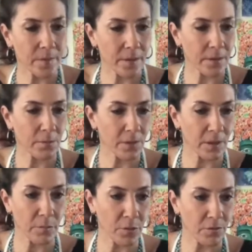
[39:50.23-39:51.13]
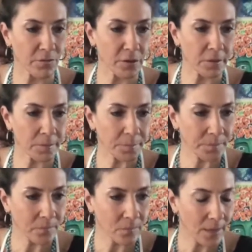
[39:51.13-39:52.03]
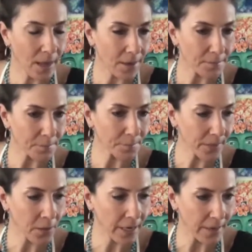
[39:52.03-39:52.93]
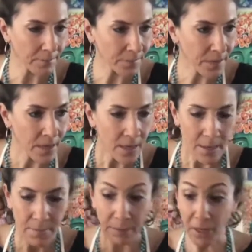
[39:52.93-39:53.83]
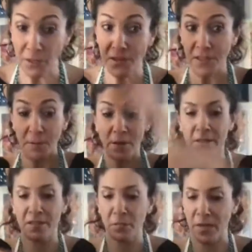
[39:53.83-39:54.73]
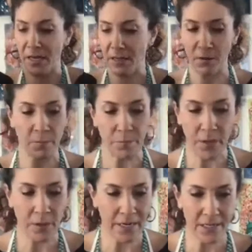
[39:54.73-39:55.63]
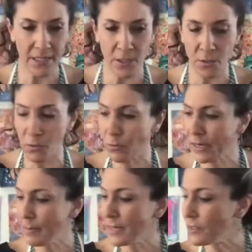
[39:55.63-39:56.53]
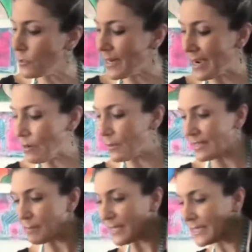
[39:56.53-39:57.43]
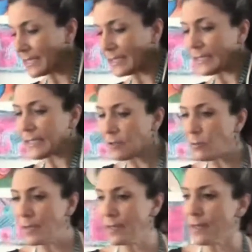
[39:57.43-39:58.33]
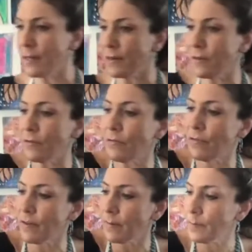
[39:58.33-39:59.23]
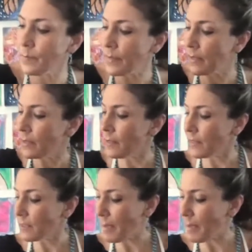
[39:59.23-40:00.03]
They're really beautiful. Okay, I'm not using them on this painting though. Okay, so what I'm going to do now is mix a little bit of this